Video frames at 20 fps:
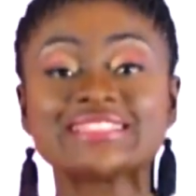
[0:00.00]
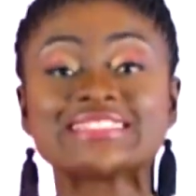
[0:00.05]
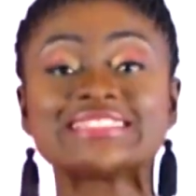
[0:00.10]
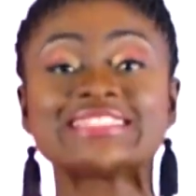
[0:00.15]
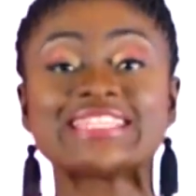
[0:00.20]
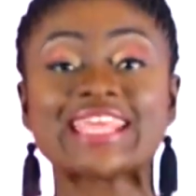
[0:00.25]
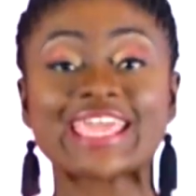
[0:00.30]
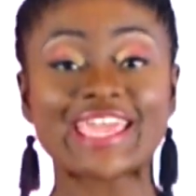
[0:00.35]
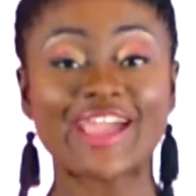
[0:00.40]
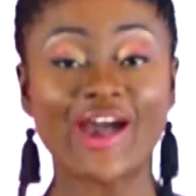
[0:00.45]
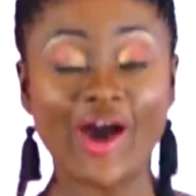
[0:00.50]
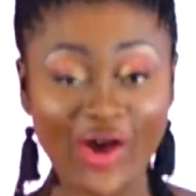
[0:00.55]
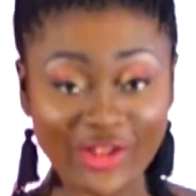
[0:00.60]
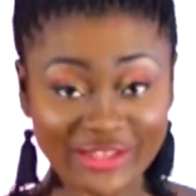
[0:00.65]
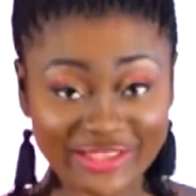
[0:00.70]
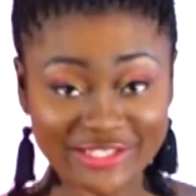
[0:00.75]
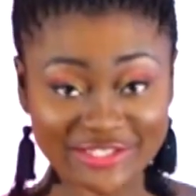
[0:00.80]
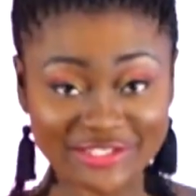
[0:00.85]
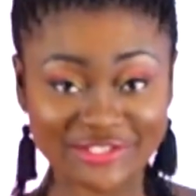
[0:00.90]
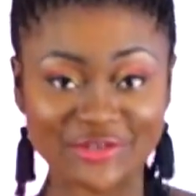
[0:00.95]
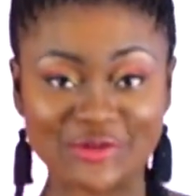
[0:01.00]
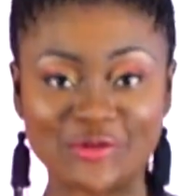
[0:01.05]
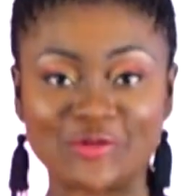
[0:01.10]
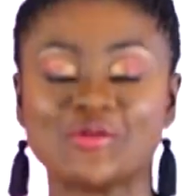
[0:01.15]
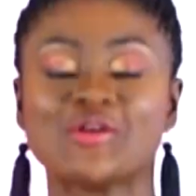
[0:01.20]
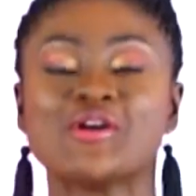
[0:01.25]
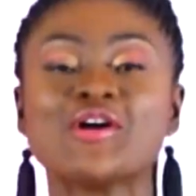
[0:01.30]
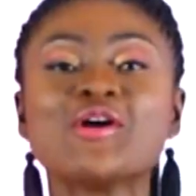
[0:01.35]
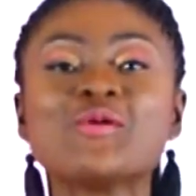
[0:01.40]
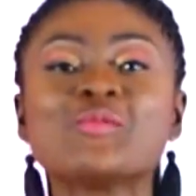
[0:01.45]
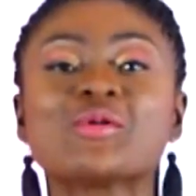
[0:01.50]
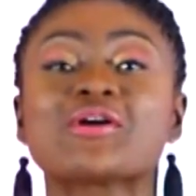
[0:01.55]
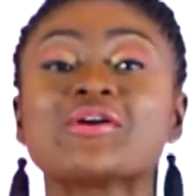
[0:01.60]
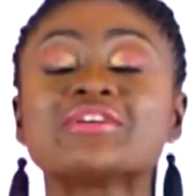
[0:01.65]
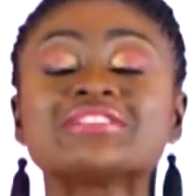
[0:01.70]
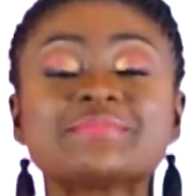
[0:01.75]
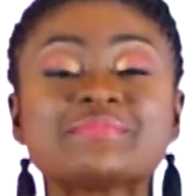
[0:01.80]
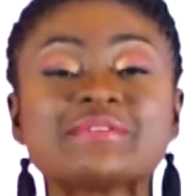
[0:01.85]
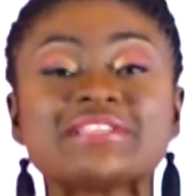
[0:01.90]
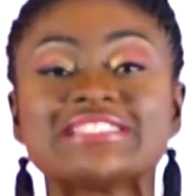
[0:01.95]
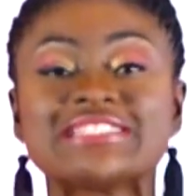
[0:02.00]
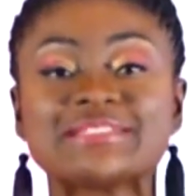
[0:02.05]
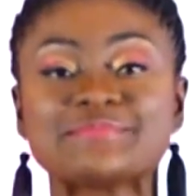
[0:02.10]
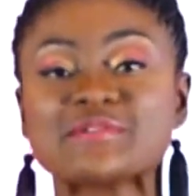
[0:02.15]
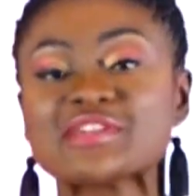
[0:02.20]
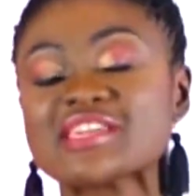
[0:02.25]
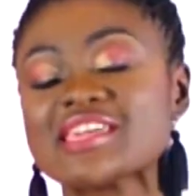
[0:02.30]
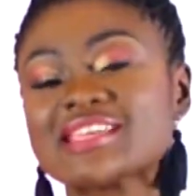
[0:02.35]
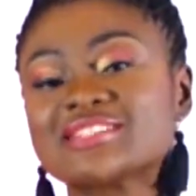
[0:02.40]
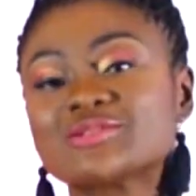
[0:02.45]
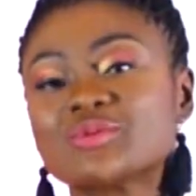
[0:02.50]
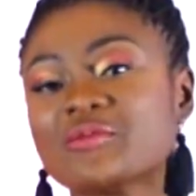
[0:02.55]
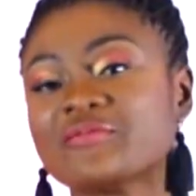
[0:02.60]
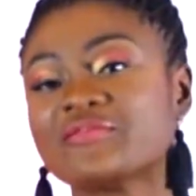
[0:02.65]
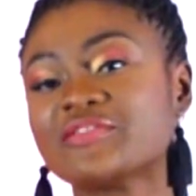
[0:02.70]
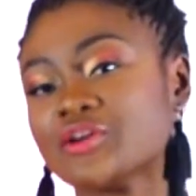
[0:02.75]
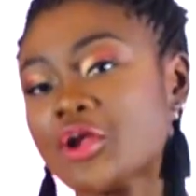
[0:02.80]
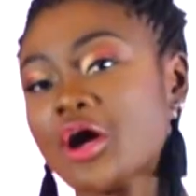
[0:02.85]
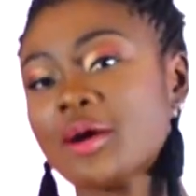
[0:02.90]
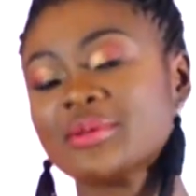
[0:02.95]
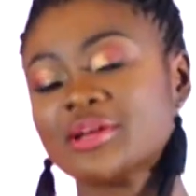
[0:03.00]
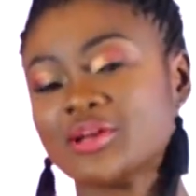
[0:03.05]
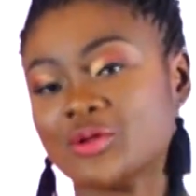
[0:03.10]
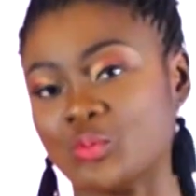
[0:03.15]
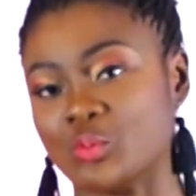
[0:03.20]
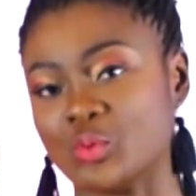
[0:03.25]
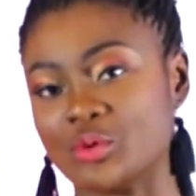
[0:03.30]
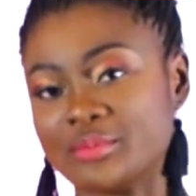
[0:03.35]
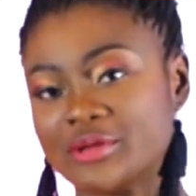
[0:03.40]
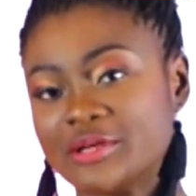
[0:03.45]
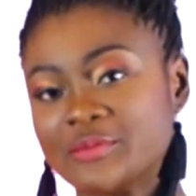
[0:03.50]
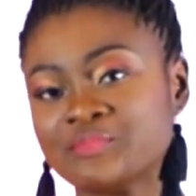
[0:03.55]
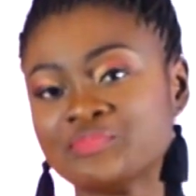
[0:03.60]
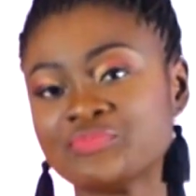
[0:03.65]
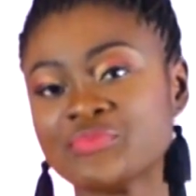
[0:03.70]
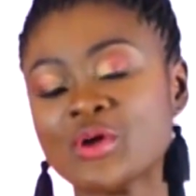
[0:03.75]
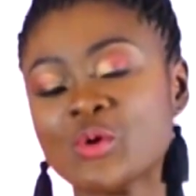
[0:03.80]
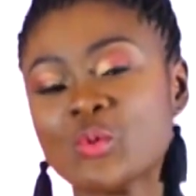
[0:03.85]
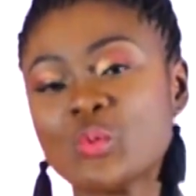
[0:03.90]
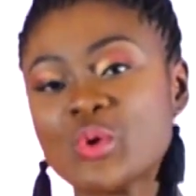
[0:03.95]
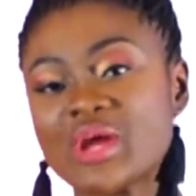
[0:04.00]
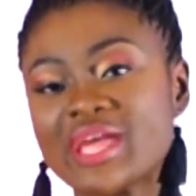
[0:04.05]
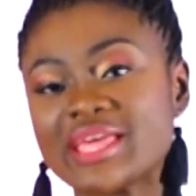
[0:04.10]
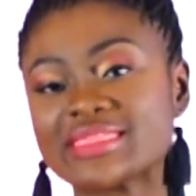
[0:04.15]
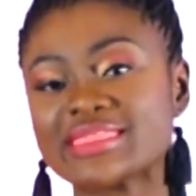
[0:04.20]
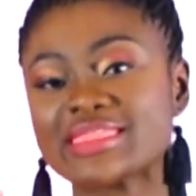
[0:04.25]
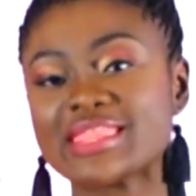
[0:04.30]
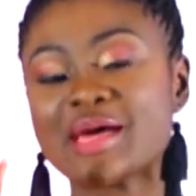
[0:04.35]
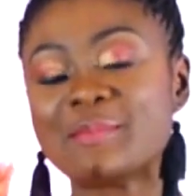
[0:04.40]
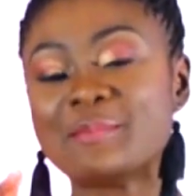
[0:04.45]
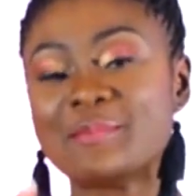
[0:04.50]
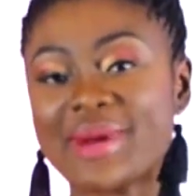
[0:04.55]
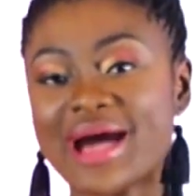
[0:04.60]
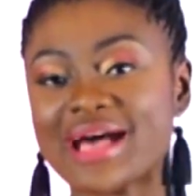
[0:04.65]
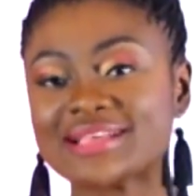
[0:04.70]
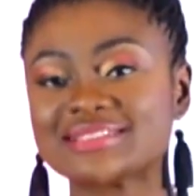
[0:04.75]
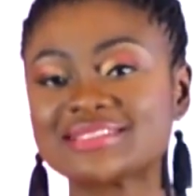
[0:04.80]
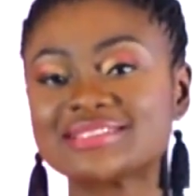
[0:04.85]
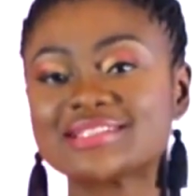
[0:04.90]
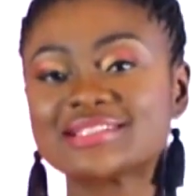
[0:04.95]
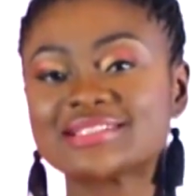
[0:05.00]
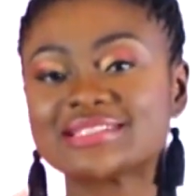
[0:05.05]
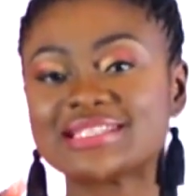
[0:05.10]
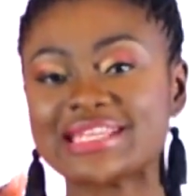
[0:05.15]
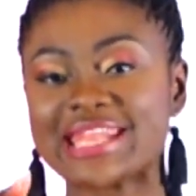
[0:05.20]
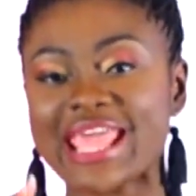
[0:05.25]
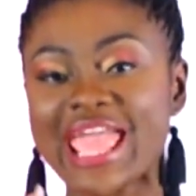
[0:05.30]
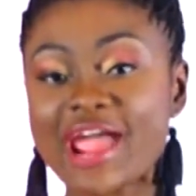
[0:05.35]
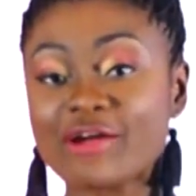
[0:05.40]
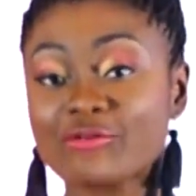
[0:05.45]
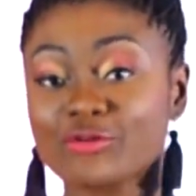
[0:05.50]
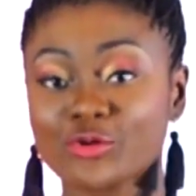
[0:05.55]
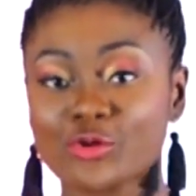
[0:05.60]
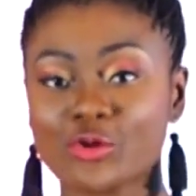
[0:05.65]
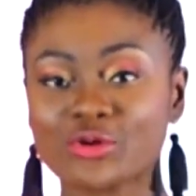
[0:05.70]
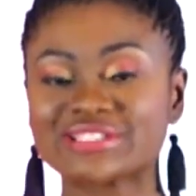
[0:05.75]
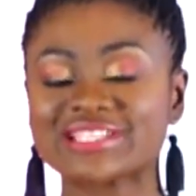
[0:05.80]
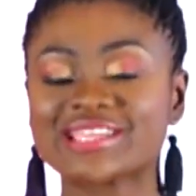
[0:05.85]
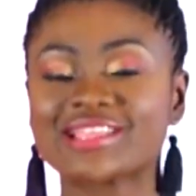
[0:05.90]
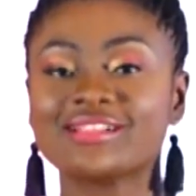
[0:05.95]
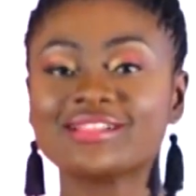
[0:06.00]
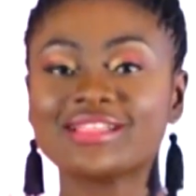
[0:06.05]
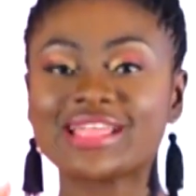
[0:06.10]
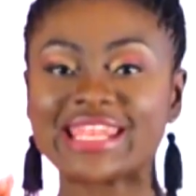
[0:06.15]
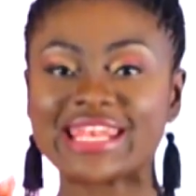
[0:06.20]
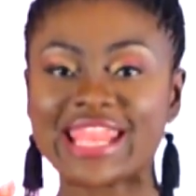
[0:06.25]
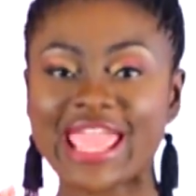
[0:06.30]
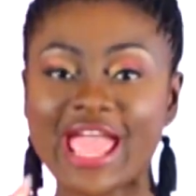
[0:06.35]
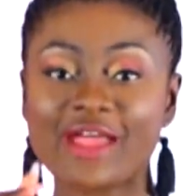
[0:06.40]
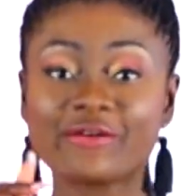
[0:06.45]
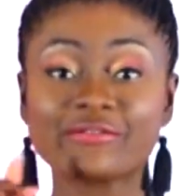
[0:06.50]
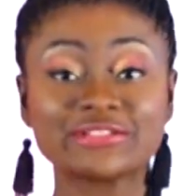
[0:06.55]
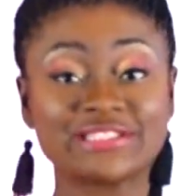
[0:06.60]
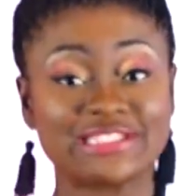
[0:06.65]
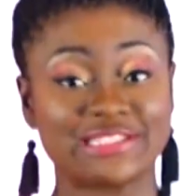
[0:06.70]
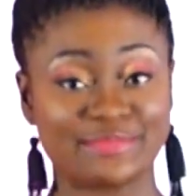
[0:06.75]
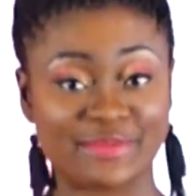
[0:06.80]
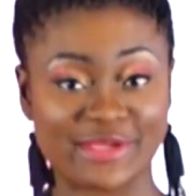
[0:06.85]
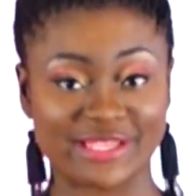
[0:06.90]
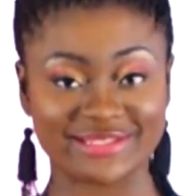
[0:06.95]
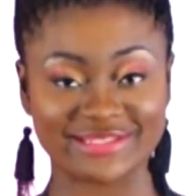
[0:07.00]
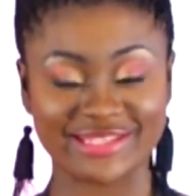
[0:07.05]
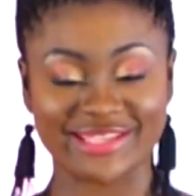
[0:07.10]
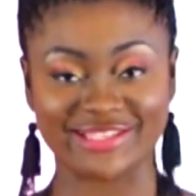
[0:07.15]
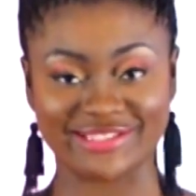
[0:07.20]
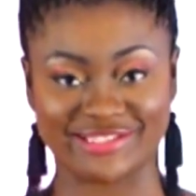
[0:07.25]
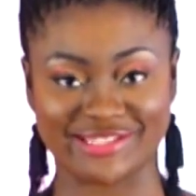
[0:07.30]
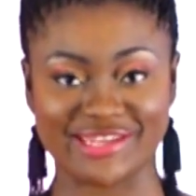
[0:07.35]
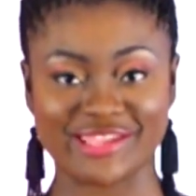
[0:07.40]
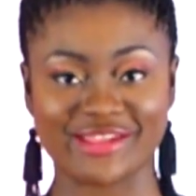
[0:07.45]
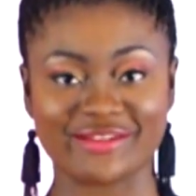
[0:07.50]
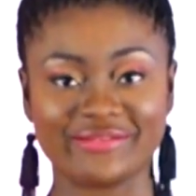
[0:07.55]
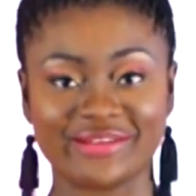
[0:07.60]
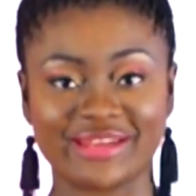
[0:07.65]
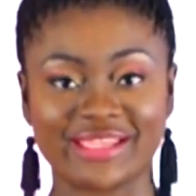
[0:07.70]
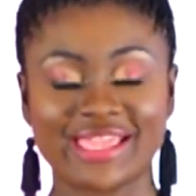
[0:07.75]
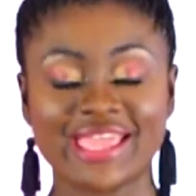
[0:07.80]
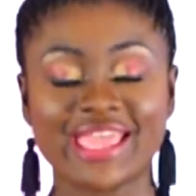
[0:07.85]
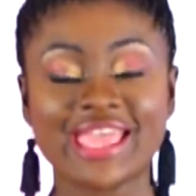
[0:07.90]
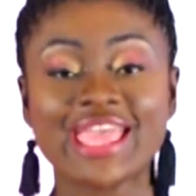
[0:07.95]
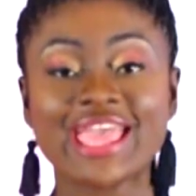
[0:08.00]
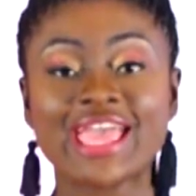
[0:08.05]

Today on the show, we're going to be speaking to a phenomenal woman with a master's in aeronautical and aerospace engineering,